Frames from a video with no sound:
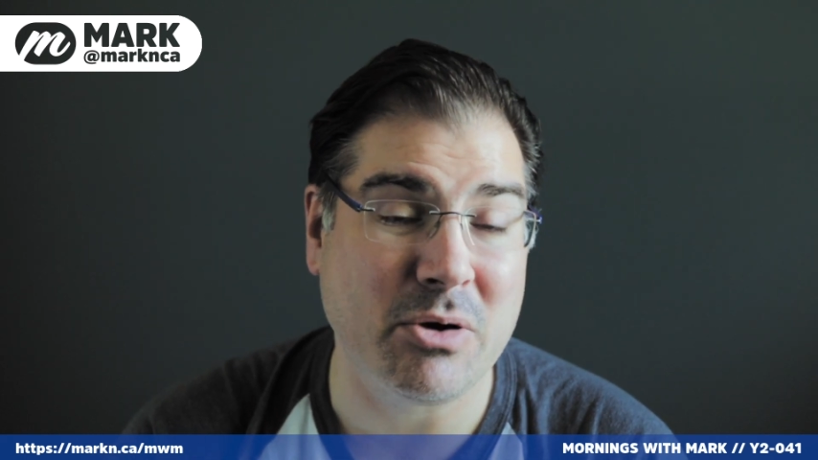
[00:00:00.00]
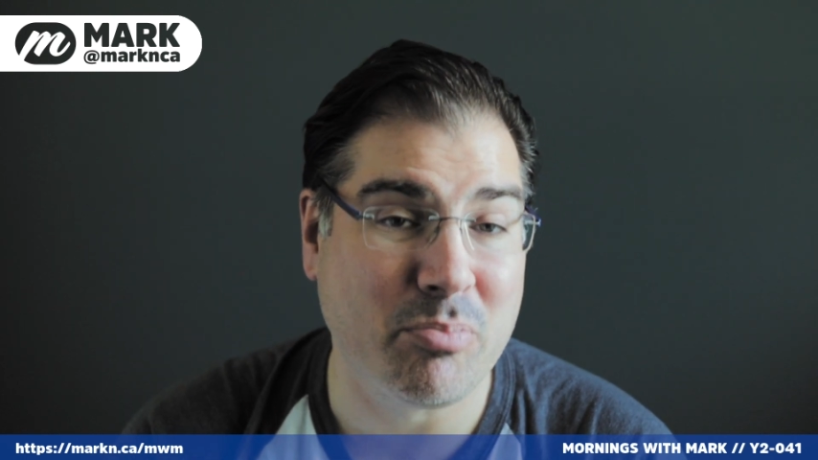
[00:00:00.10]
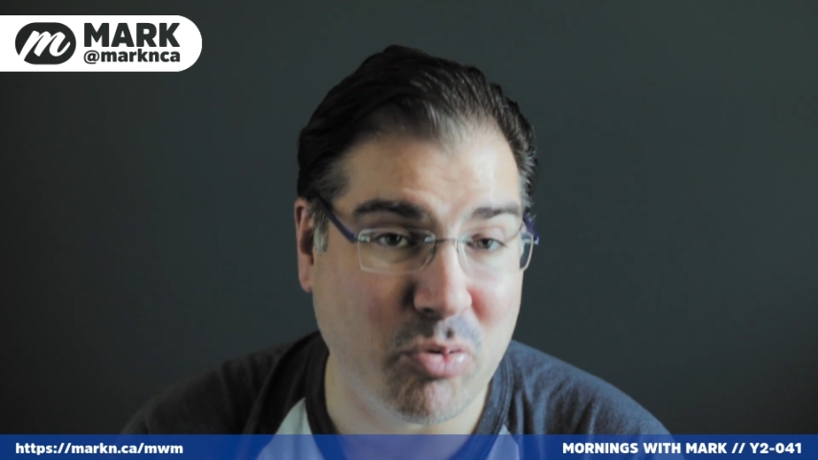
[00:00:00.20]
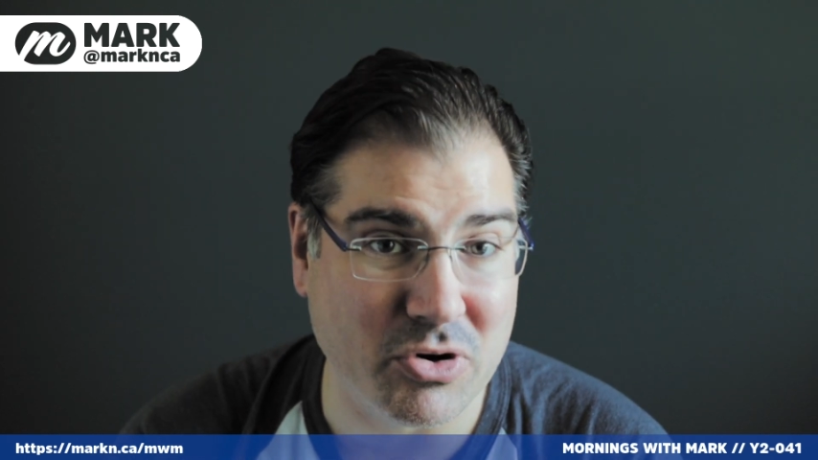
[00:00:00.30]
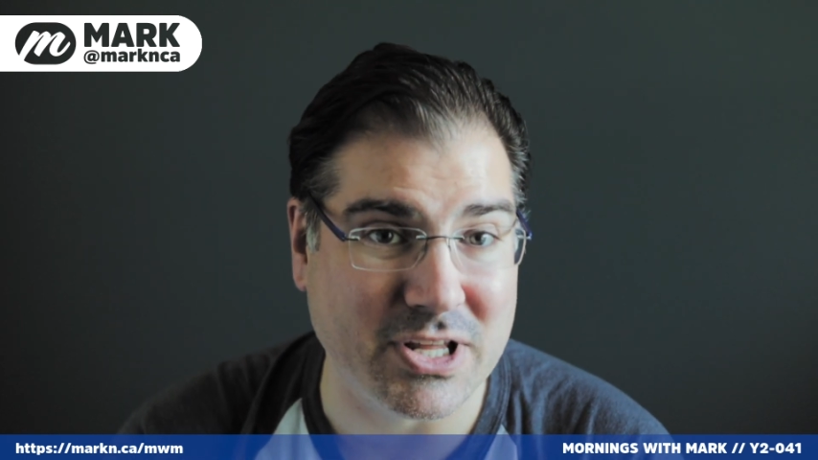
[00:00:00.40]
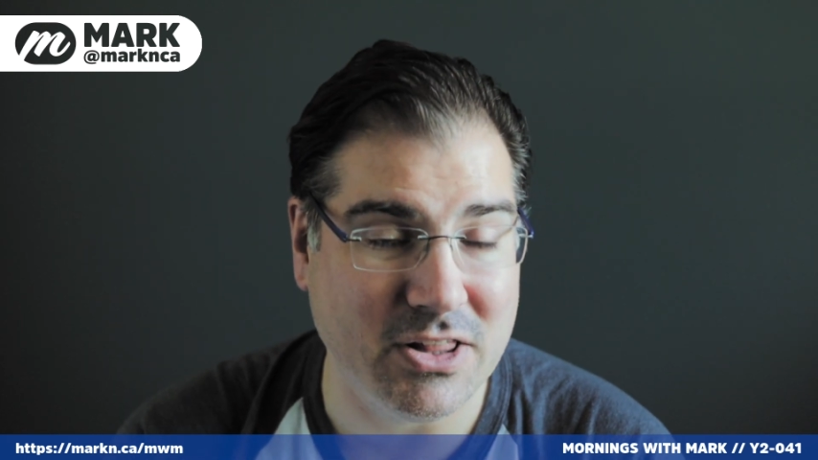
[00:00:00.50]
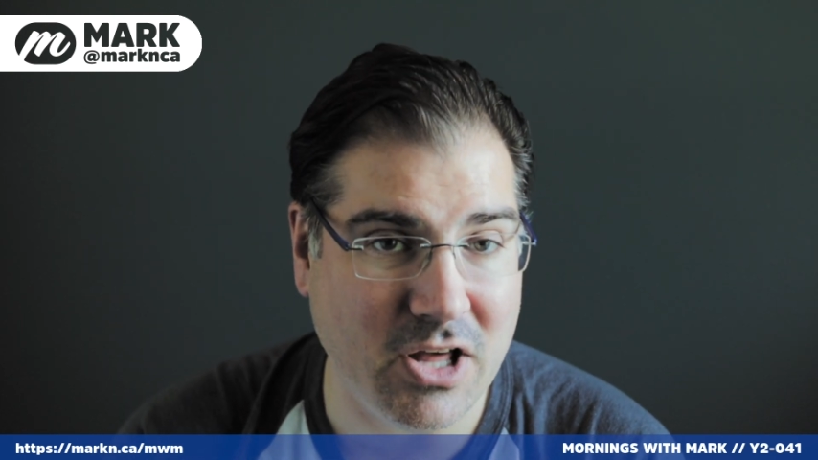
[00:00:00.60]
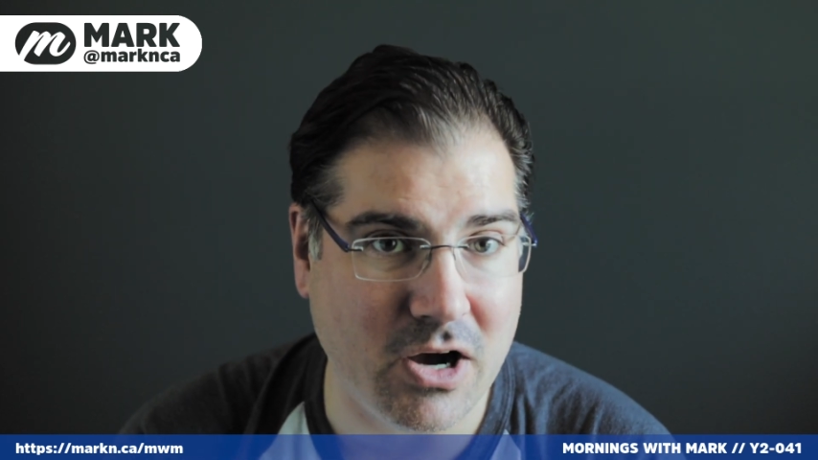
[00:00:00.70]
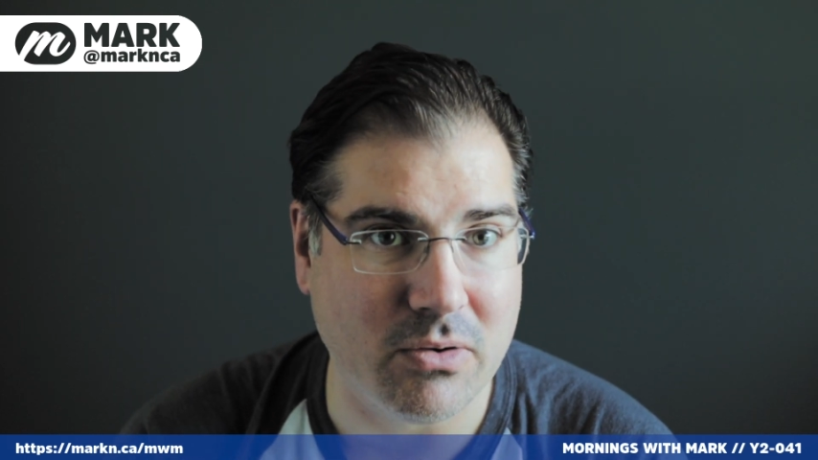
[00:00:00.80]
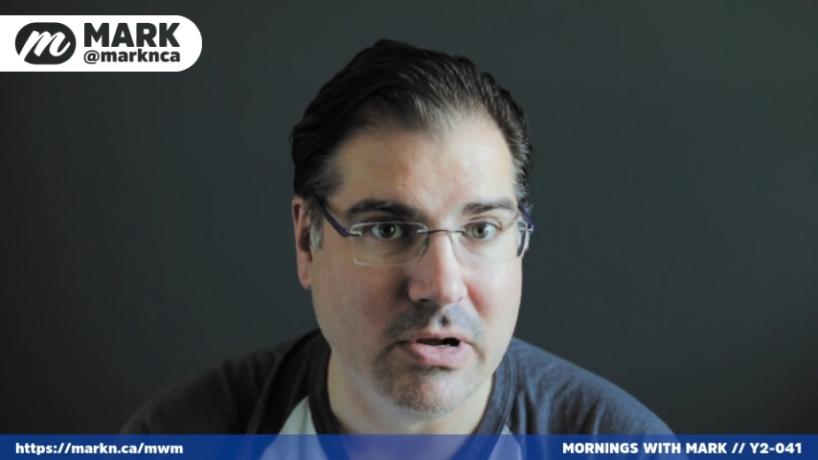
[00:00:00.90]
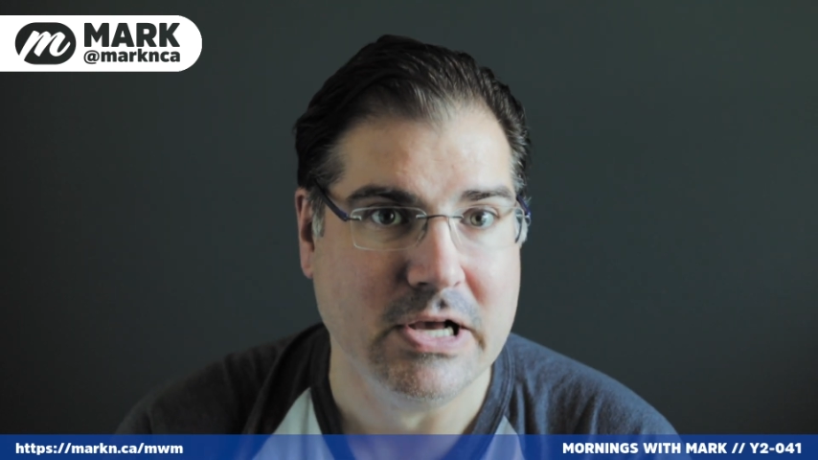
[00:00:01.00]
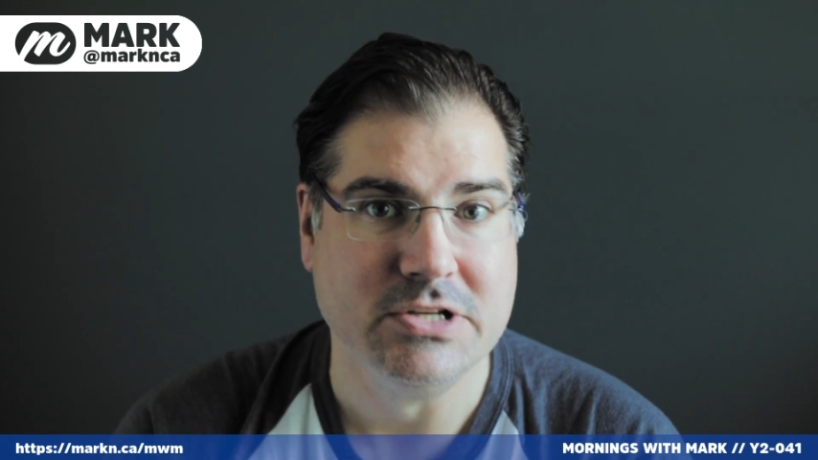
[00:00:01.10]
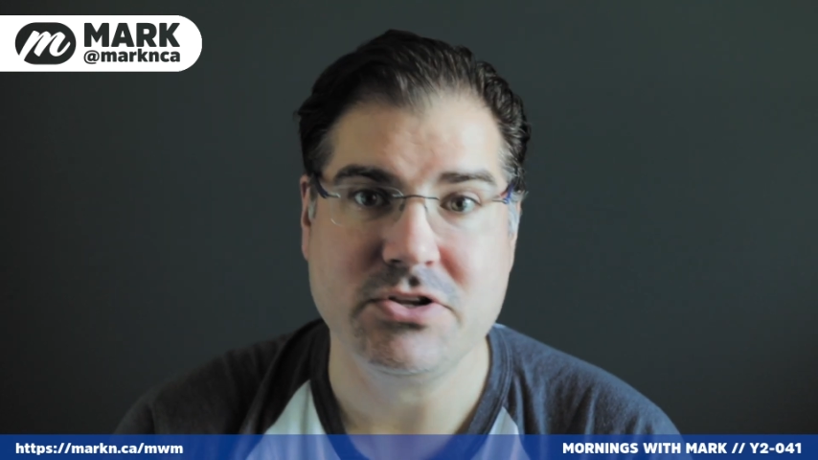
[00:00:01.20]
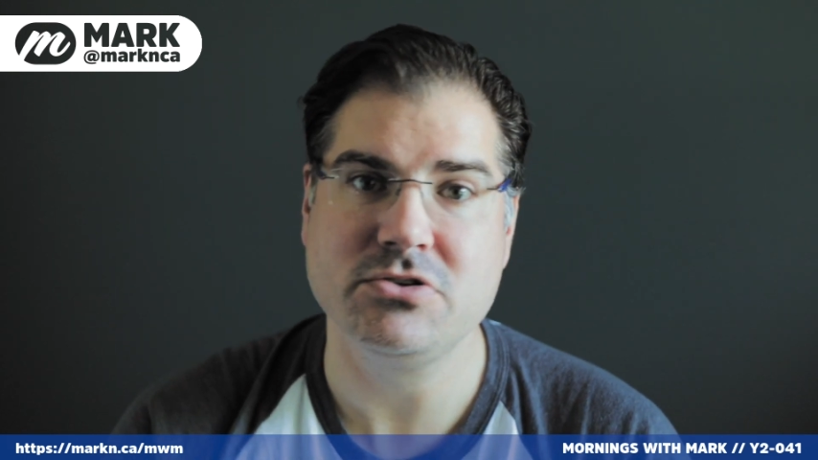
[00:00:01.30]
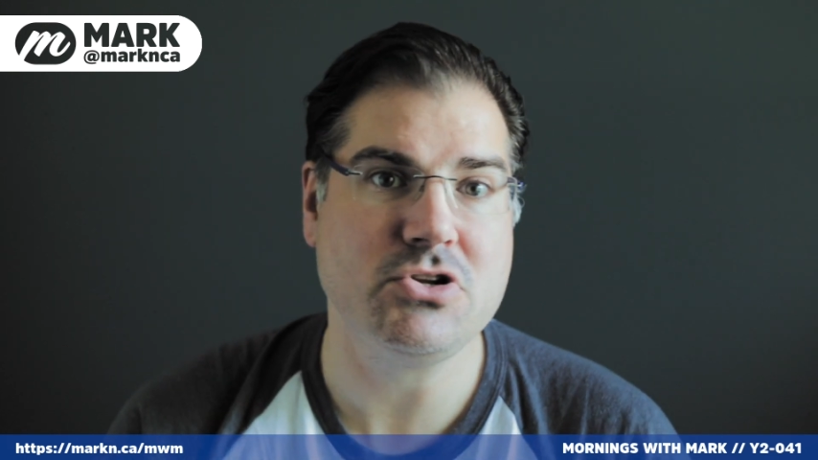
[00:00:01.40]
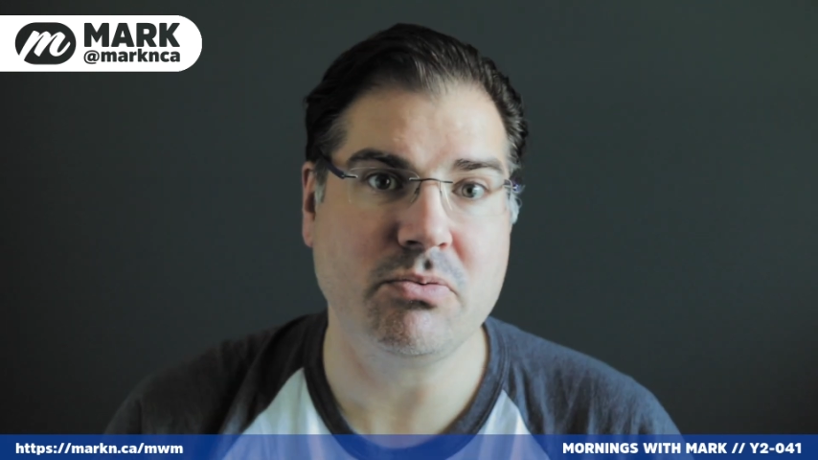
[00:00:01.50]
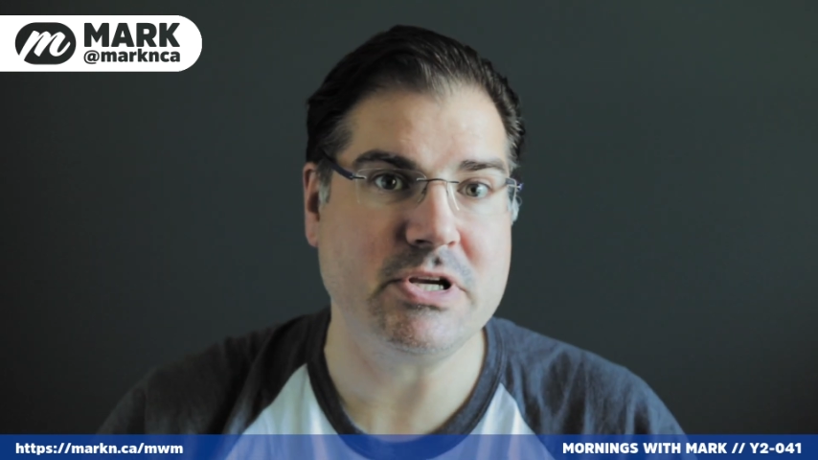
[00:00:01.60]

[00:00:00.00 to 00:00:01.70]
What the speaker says: are pretty low. So there's no